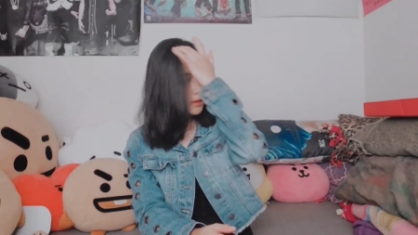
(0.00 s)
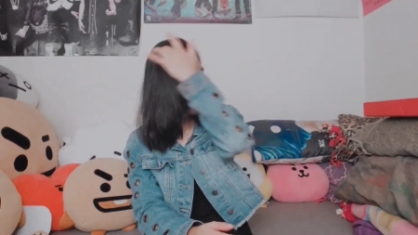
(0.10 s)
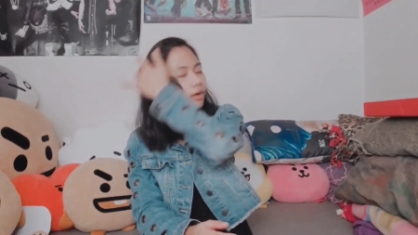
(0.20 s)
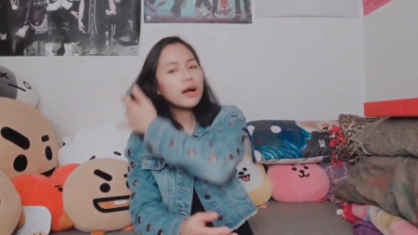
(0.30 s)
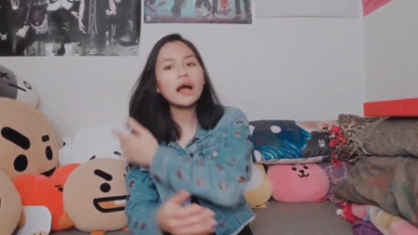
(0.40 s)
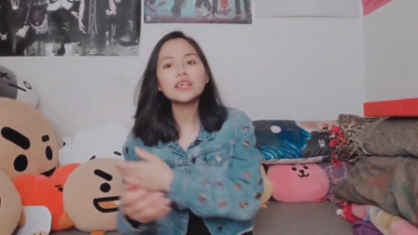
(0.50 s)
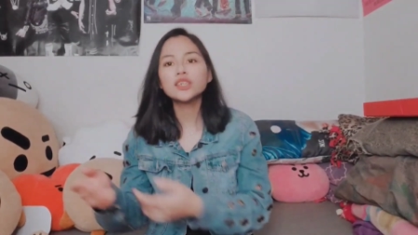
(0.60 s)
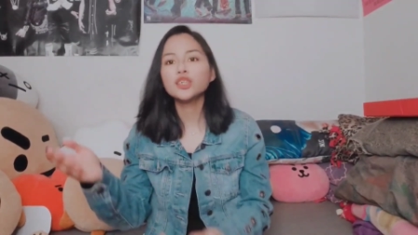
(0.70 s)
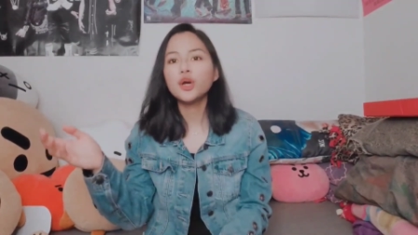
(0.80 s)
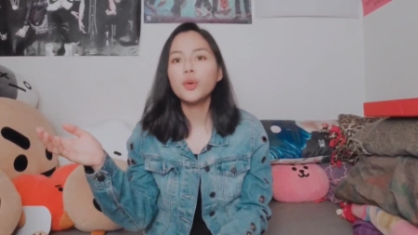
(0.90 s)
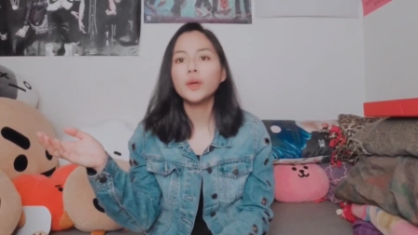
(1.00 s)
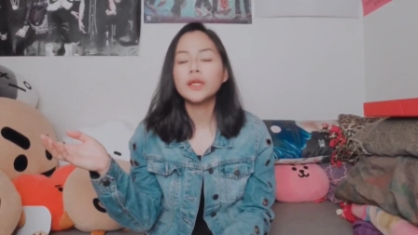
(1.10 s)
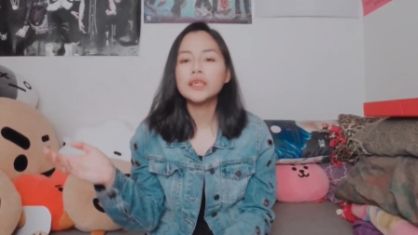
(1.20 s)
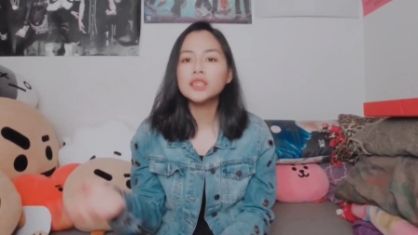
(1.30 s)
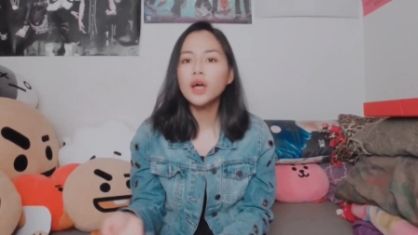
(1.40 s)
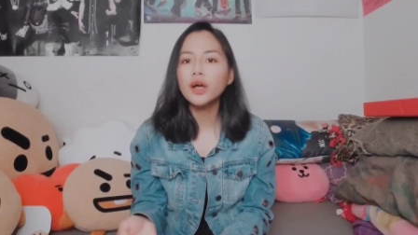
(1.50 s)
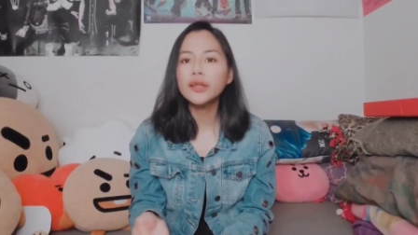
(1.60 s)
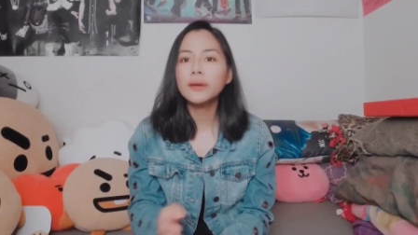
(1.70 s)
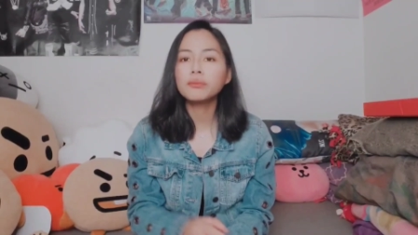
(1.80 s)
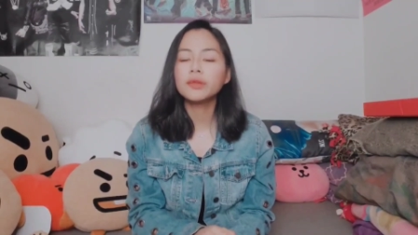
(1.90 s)
You know, Astro, when I saw
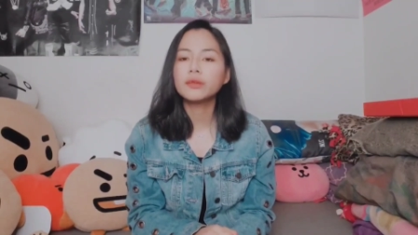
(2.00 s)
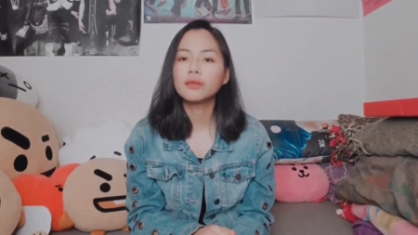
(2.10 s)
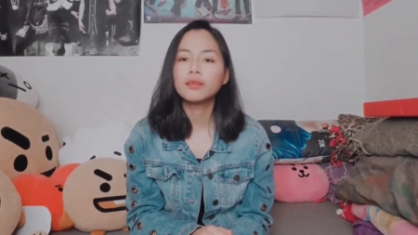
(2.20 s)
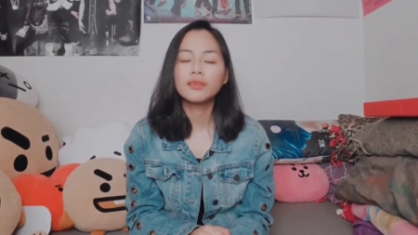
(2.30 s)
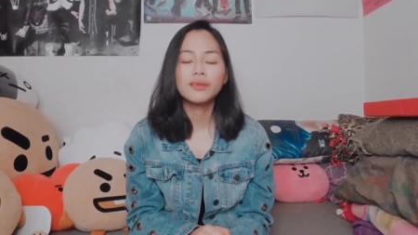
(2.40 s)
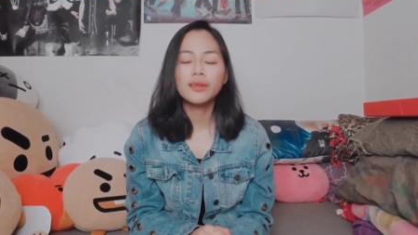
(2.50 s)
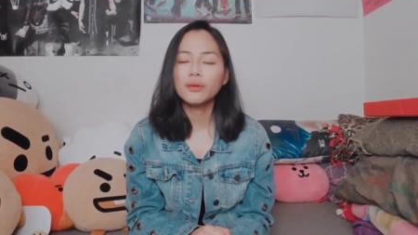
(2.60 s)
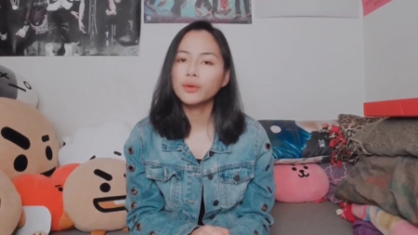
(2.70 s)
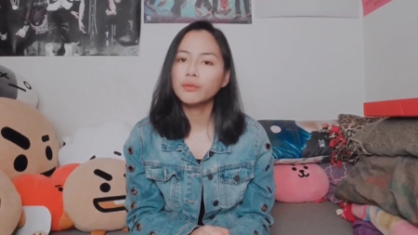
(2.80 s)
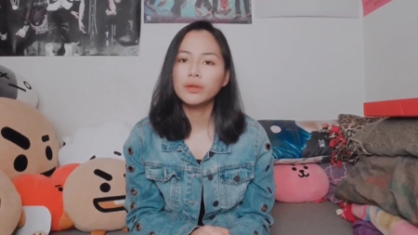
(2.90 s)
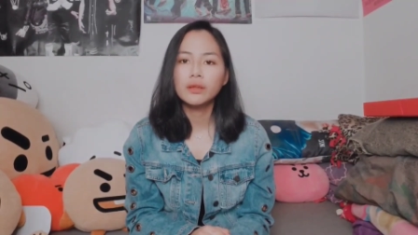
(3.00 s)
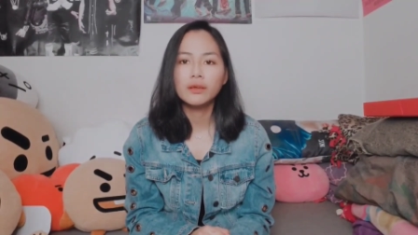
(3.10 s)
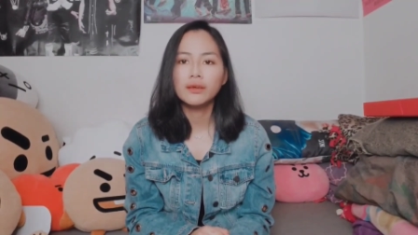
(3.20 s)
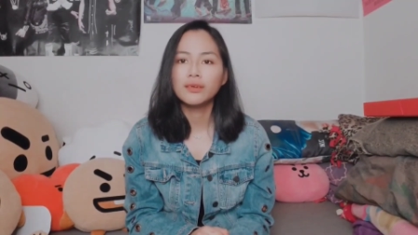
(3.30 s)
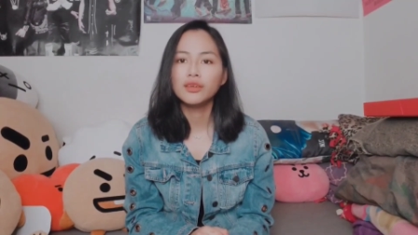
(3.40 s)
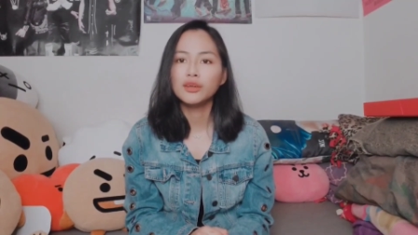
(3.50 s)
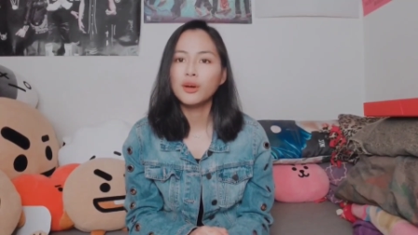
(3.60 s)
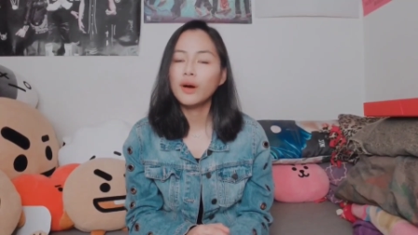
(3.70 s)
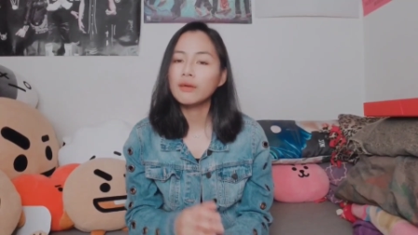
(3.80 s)
them, they were really good, you know.